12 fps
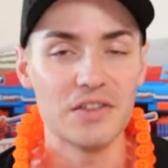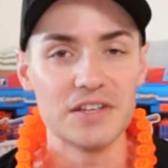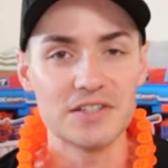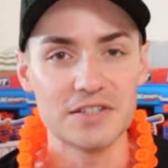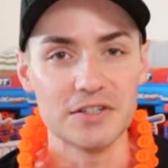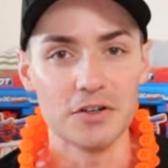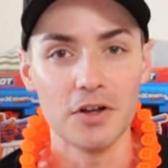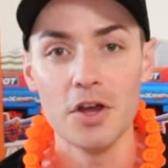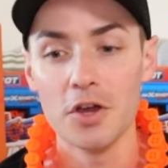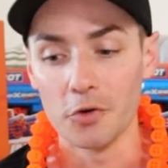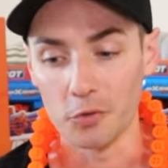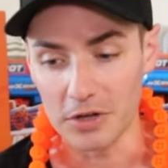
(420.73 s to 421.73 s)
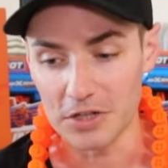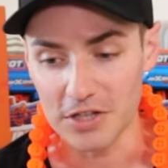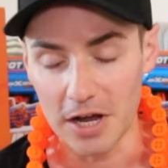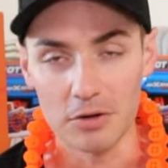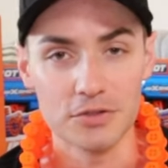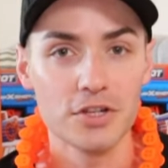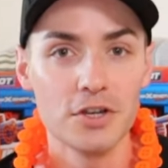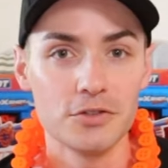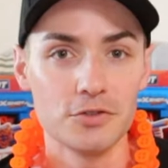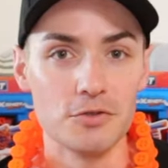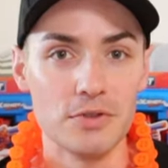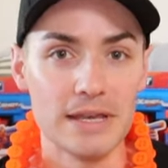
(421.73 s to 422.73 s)
that they still reach out
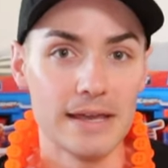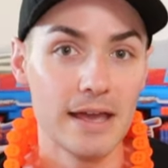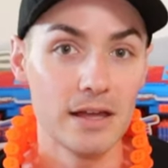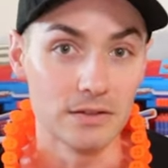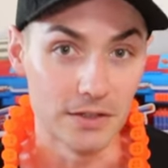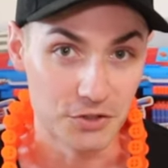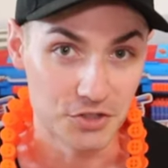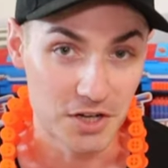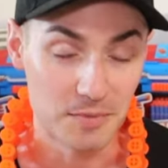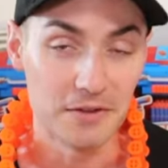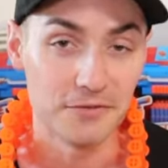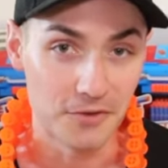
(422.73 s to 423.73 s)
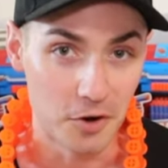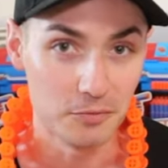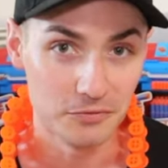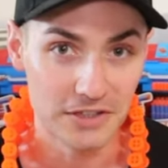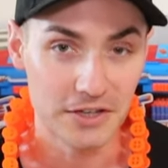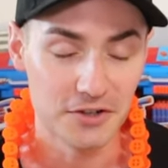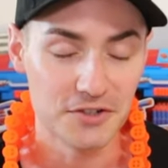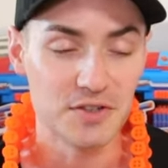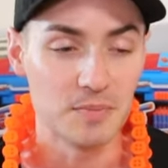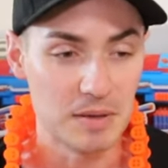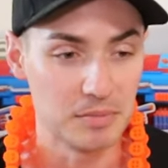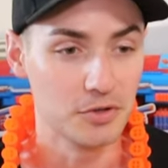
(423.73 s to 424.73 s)
to the legitimate foam flingers, the
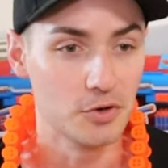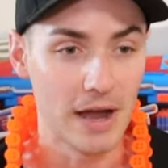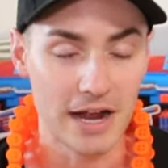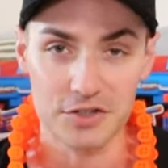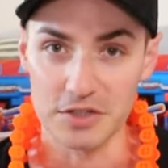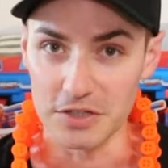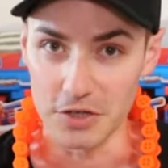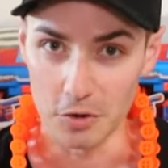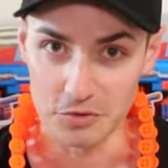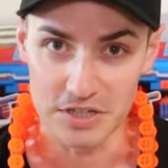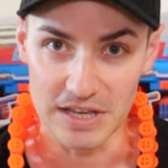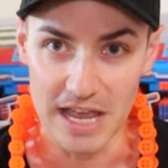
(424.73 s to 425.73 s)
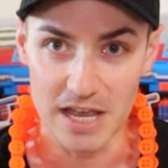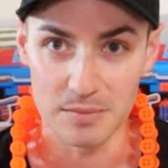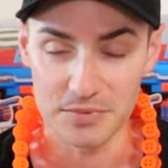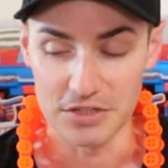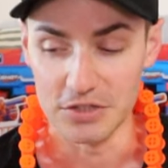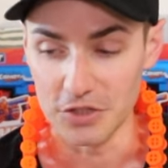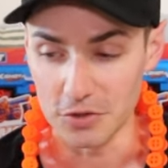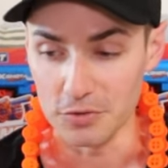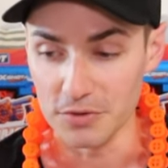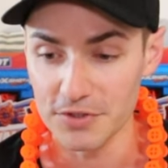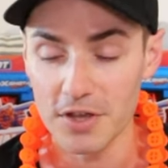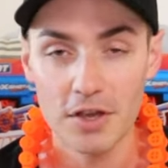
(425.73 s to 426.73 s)
people who actually go to games and
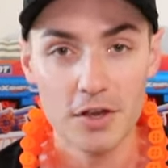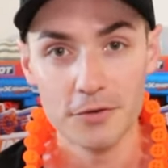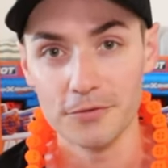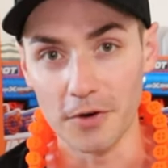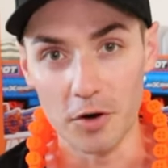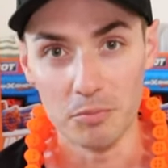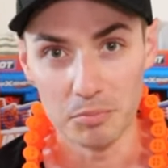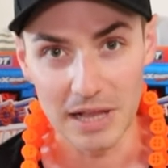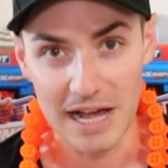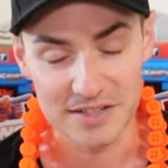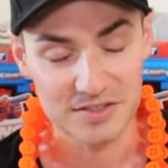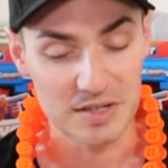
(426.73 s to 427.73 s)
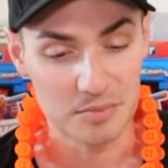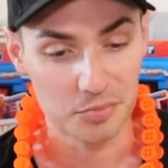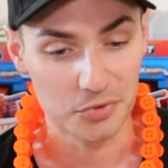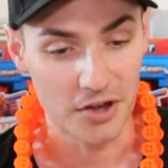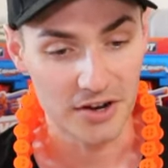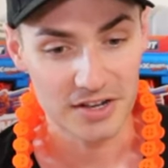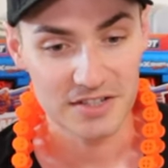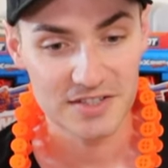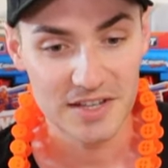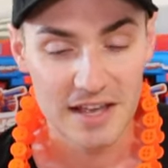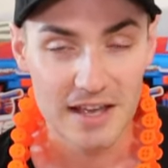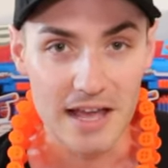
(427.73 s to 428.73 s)
use foam blasting products,